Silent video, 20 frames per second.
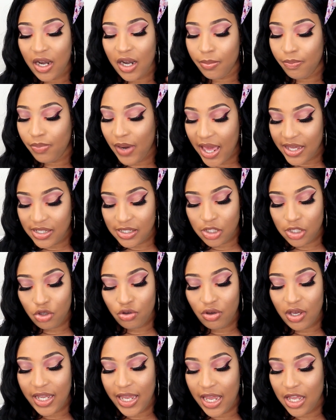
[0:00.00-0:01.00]
that applies to
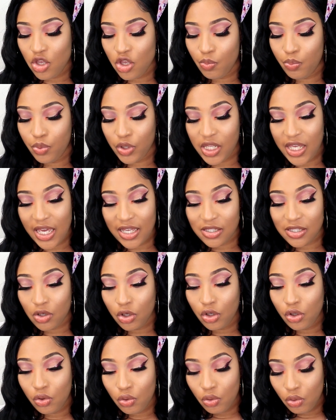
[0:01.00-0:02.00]
you, again, you put yes
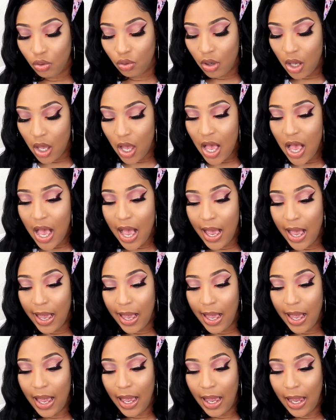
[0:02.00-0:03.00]
or no.
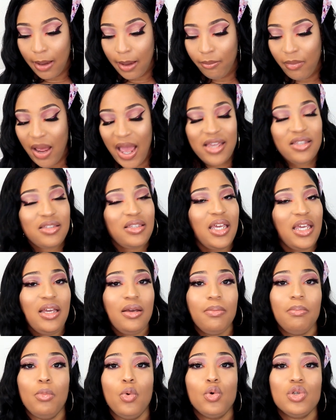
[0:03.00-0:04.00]
I
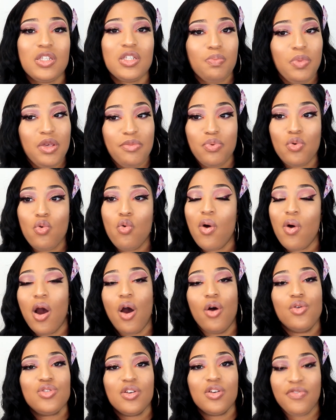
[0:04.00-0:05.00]
think most people who
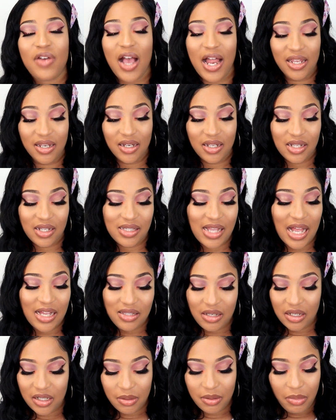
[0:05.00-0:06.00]
are out of Canada,
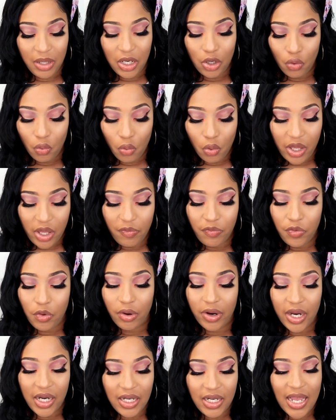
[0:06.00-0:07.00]
that's gonna be no. If
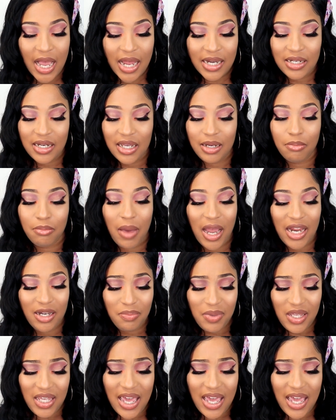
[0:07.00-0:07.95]
you're in Canada, it might be